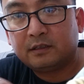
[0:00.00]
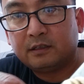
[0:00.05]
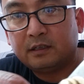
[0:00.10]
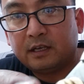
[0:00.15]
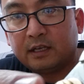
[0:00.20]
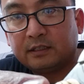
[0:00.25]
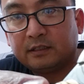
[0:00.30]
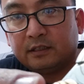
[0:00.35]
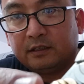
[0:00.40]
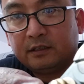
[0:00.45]

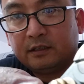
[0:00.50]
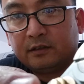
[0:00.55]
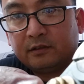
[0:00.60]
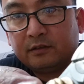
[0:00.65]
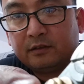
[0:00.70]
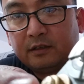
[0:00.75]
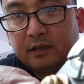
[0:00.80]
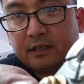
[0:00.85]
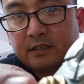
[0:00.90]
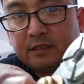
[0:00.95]
that's the nut,
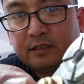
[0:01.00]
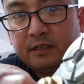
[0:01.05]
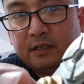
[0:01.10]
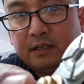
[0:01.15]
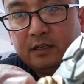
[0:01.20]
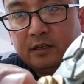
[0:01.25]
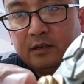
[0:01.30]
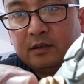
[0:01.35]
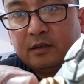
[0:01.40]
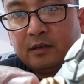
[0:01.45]
that's
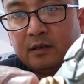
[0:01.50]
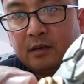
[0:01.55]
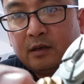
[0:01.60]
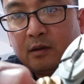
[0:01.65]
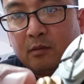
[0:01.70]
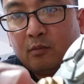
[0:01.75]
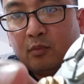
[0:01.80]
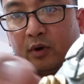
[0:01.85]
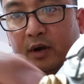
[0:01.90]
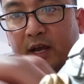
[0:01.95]
the
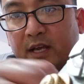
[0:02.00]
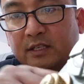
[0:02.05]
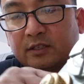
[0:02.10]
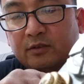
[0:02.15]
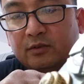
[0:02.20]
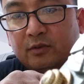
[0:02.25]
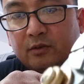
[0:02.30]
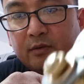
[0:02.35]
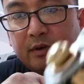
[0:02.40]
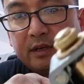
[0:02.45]
brass
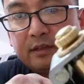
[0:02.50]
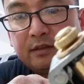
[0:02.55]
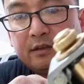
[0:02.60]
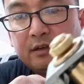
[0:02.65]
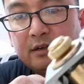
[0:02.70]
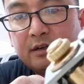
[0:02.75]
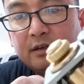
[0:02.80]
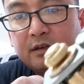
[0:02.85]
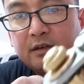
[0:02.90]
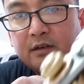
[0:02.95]
screw right
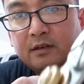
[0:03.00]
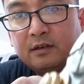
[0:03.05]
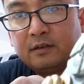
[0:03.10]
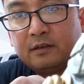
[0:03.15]
there.